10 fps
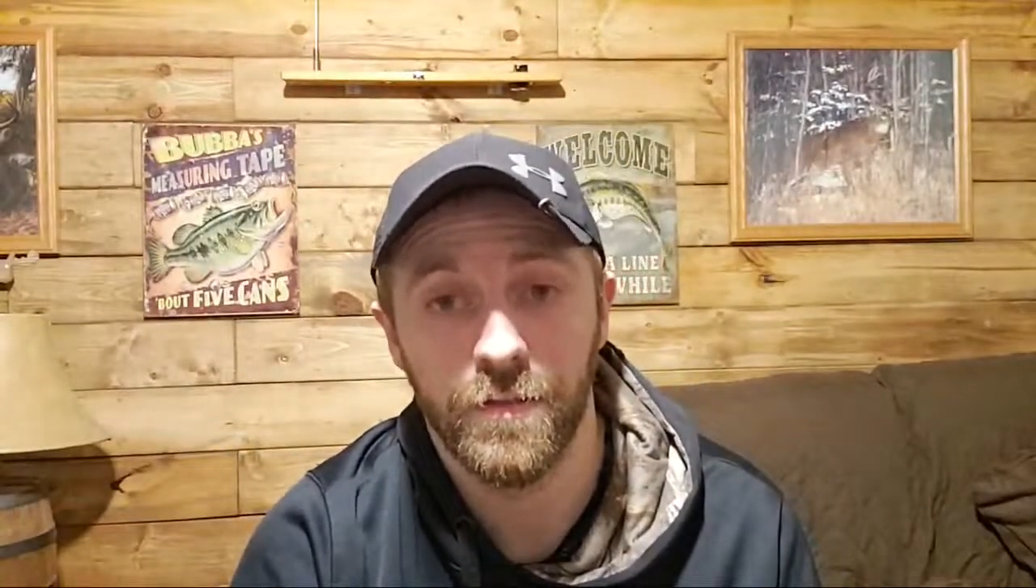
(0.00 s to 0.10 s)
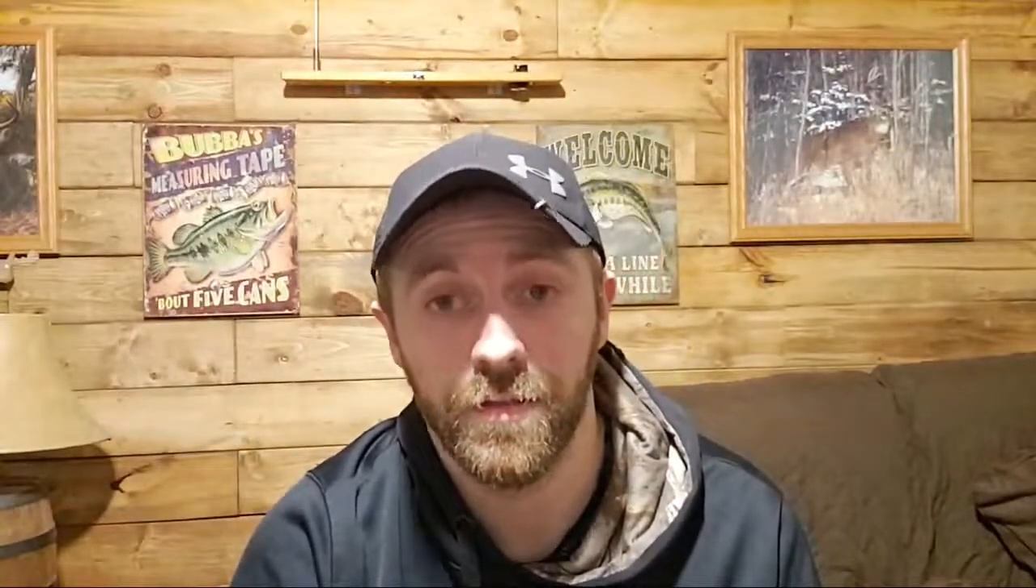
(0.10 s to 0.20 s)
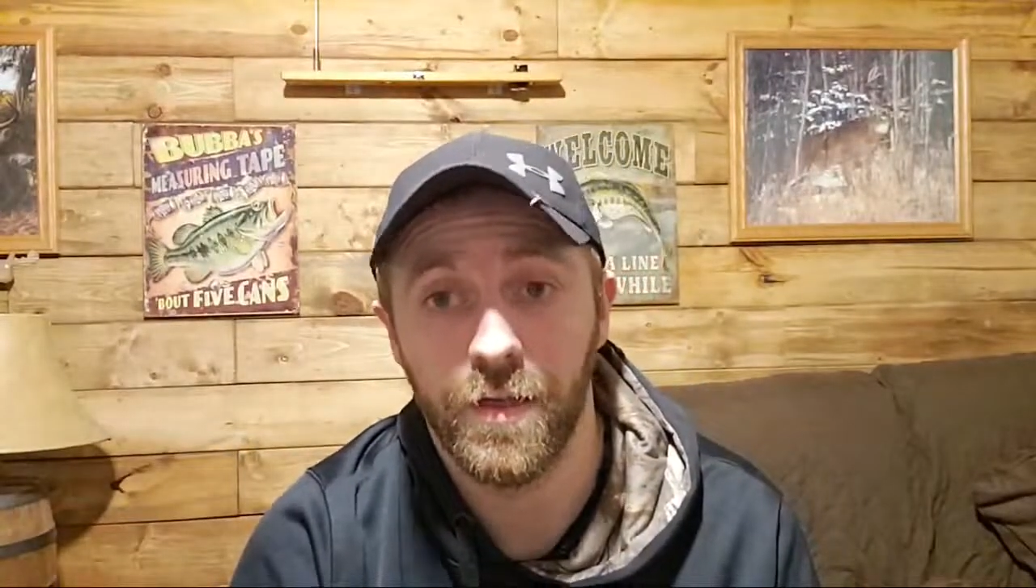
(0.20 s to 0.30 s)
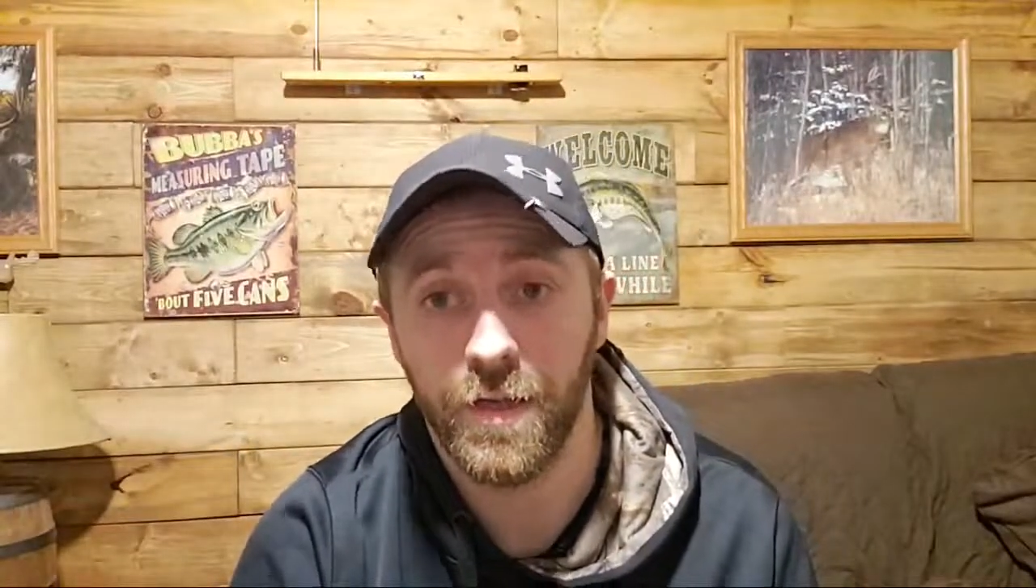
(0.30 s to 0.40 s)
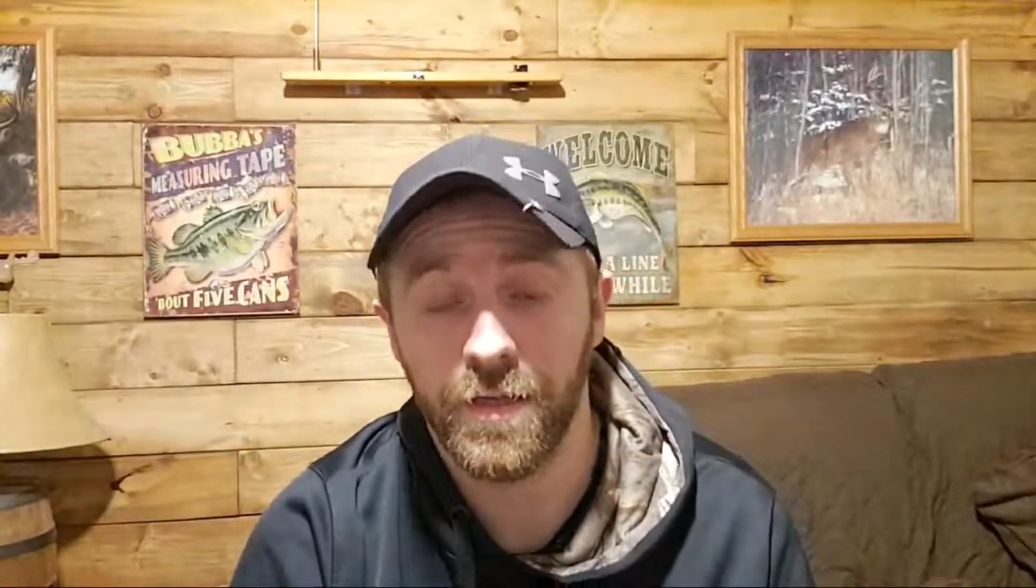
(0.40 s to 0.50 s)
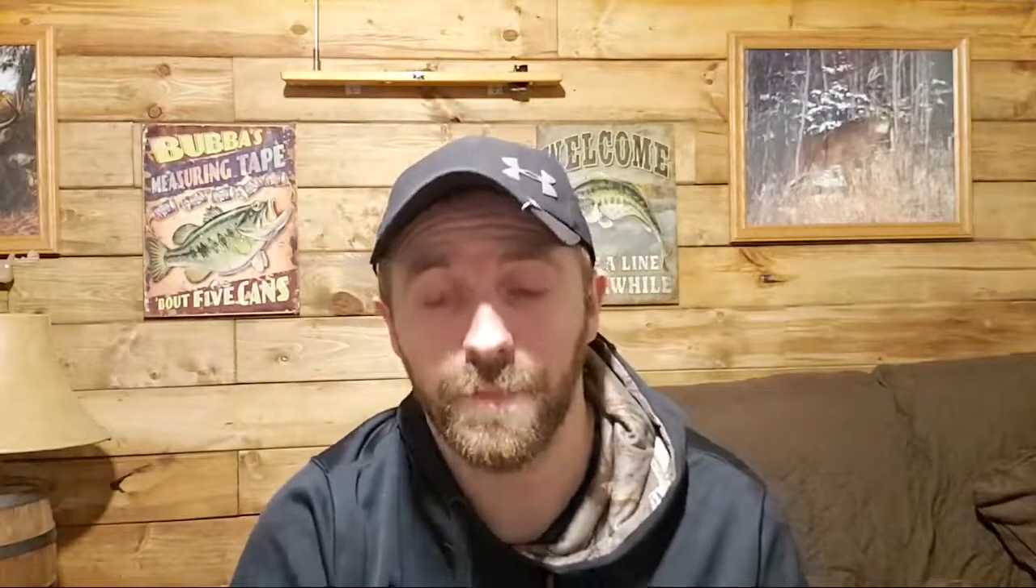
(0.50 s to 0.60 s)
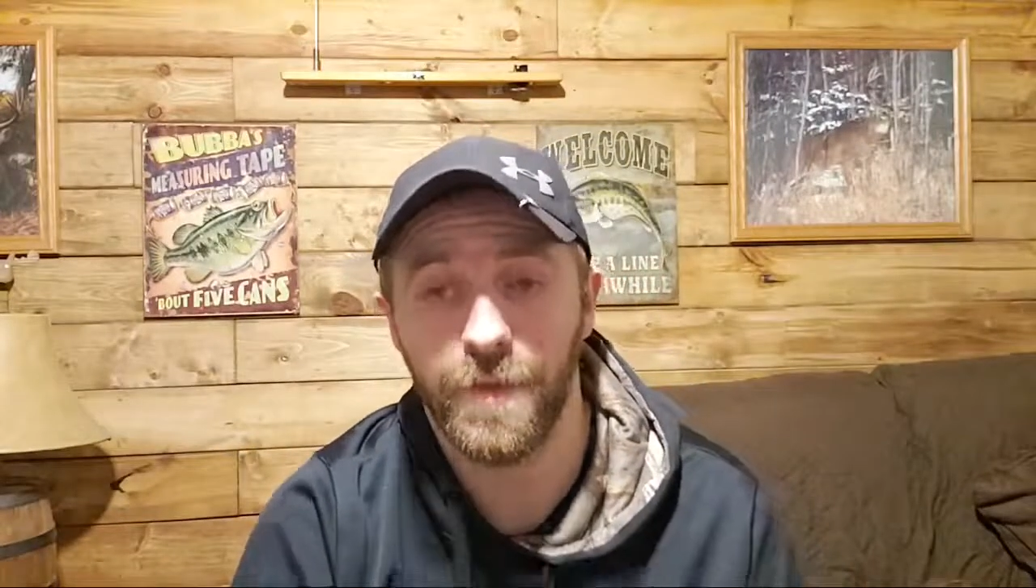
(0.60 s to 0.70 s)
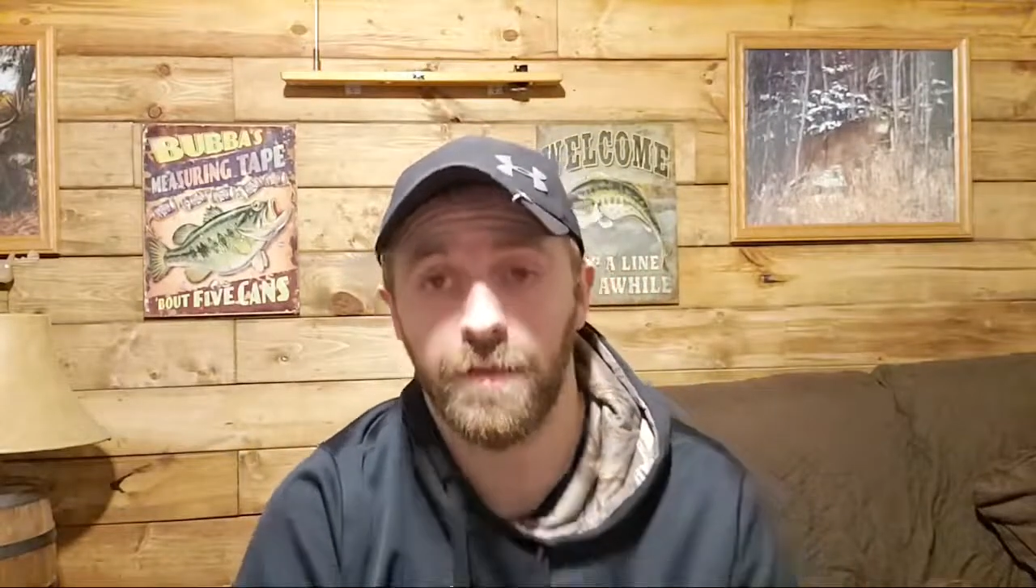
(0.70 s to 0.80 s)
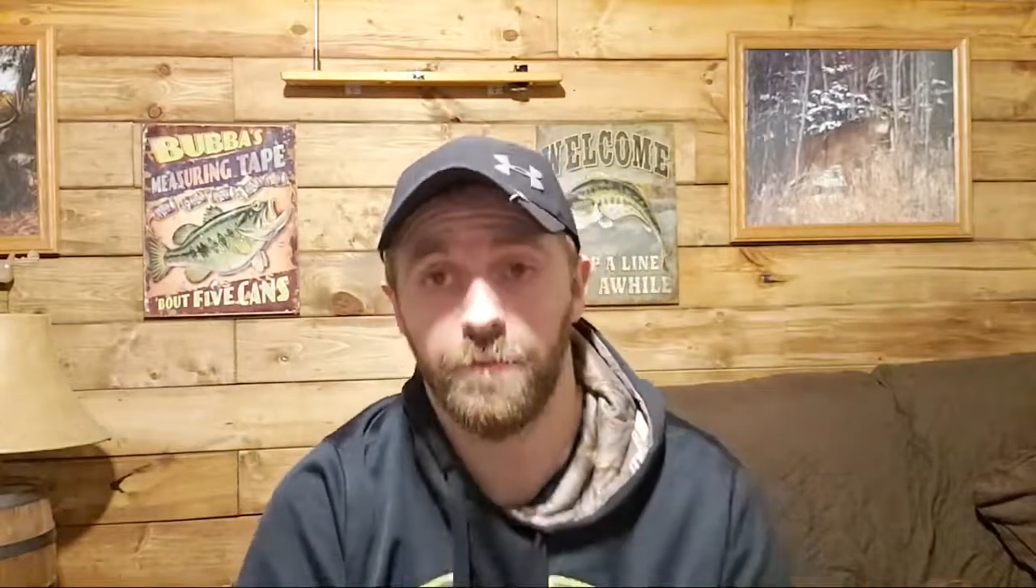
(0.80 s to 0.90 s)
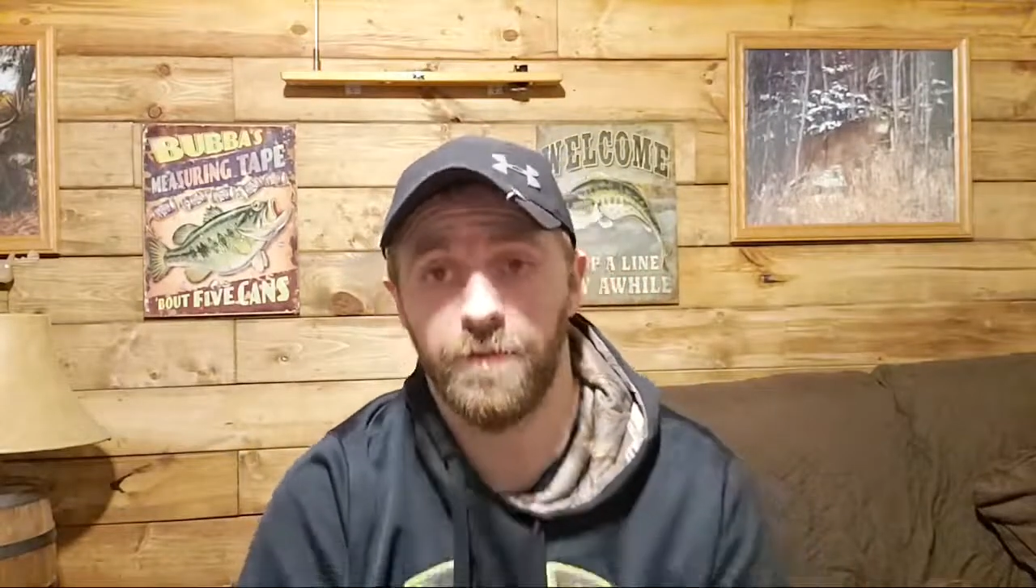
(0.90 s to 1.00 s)
No,
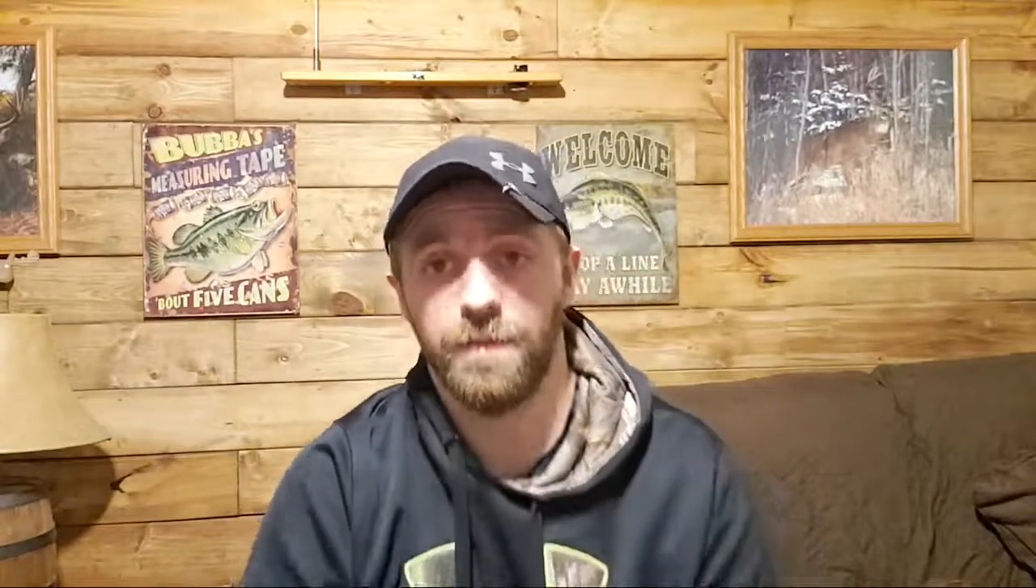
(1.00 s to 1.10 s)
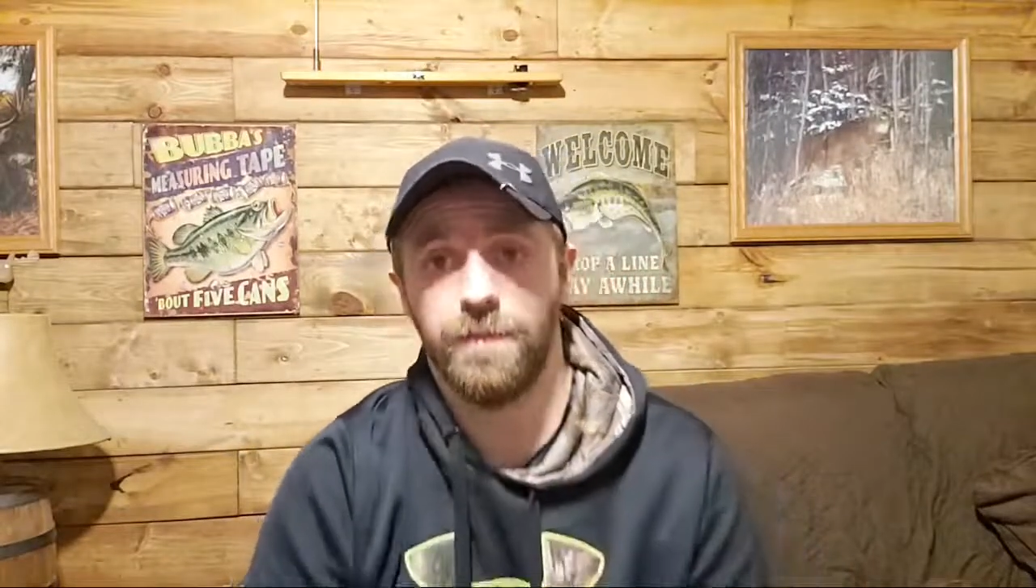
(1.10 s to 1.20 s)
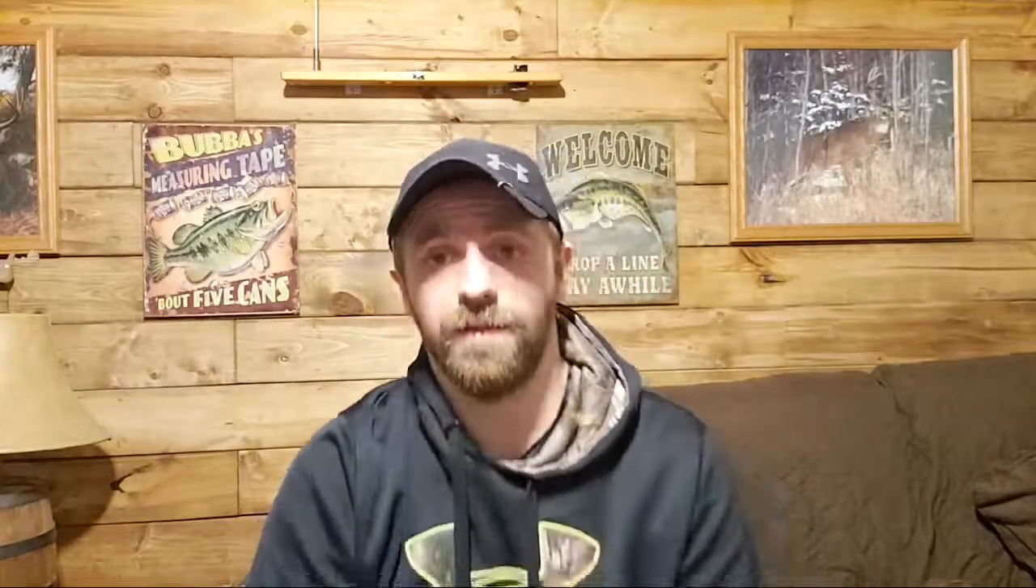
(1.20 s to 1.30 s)
we get